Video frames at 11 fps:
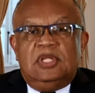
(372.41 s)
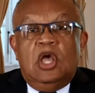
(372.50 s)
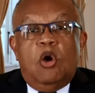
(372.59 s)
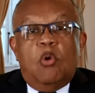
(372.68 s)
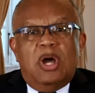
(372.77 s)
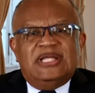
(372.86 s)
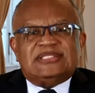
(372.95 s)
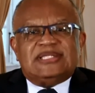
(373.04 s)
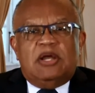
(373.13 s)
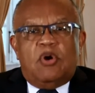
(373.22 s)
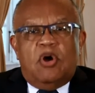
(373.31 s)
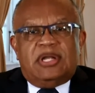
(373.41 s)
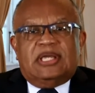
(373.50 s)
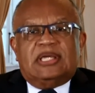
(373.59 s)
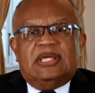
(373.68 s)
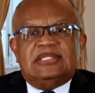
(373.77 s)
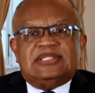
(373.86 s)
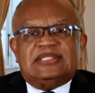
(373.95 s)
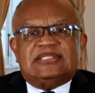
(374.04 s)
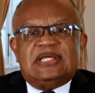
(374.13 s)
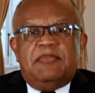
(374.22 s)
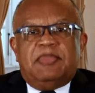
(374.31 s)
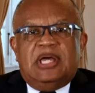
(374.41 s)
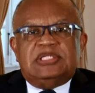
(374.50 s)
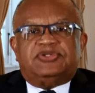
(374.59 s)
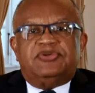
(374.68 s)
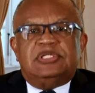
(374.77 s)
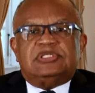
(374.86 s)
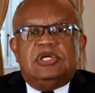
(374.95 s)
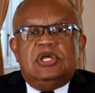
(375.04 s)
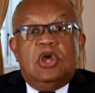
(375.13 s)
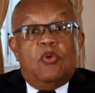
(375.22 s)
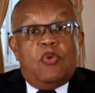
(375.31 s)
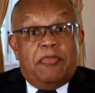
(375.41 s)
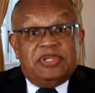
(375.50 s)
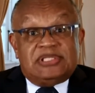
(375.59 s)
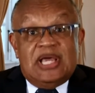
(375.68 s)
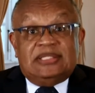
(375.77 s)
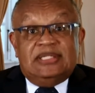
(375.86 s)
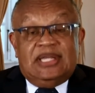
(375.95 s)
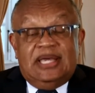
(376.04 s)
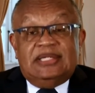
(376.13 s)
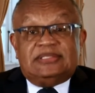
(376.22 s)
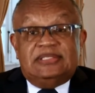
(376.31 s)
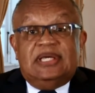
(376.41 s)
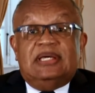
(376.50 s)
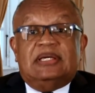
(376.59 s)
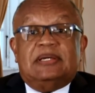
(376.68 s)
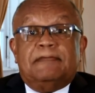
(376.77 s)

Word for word: What is ironic is that some countries represented here today